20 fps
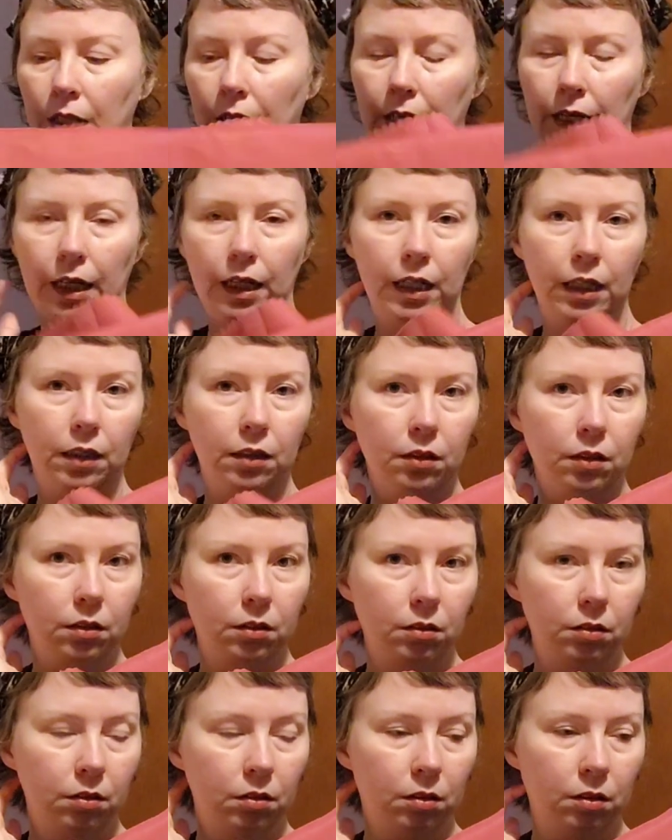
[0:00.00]
at
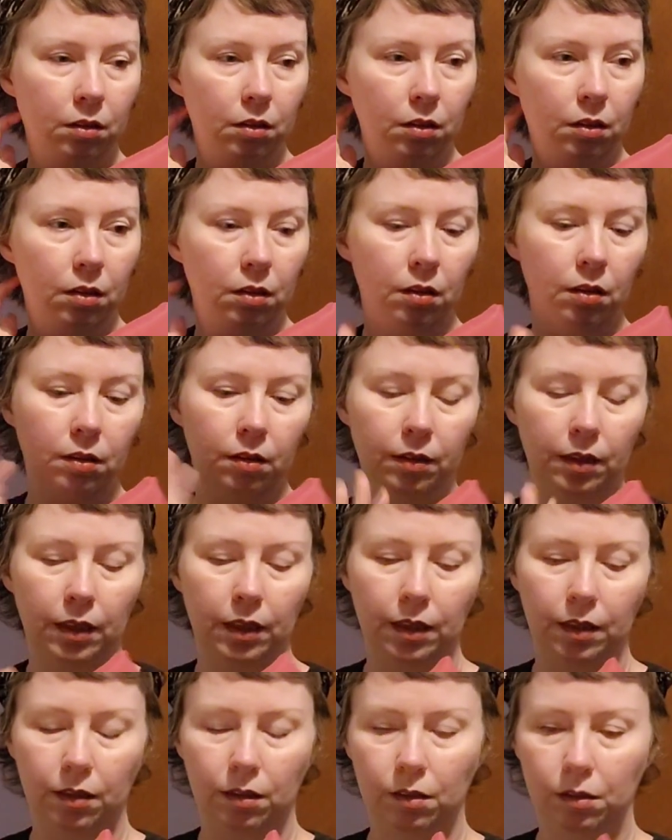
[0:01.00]

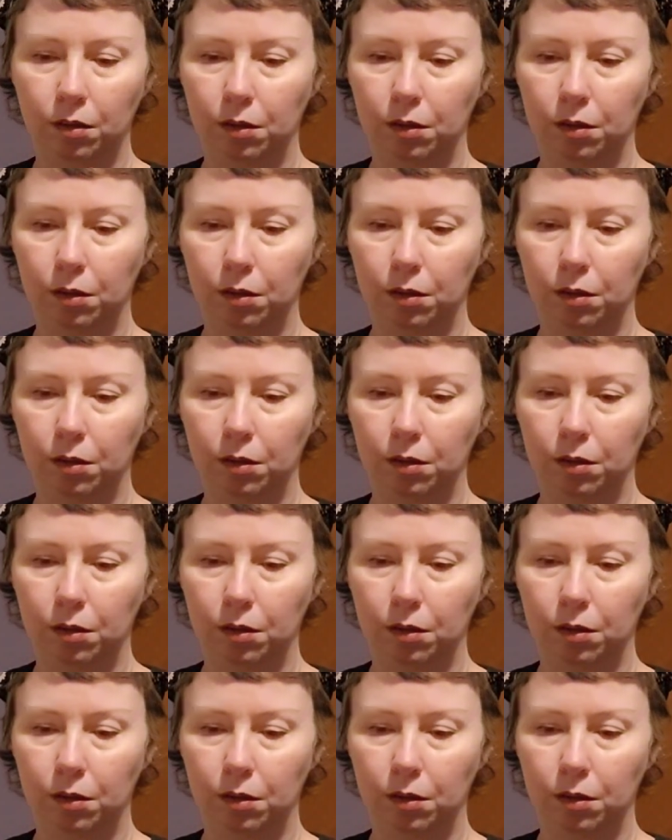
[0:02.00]
that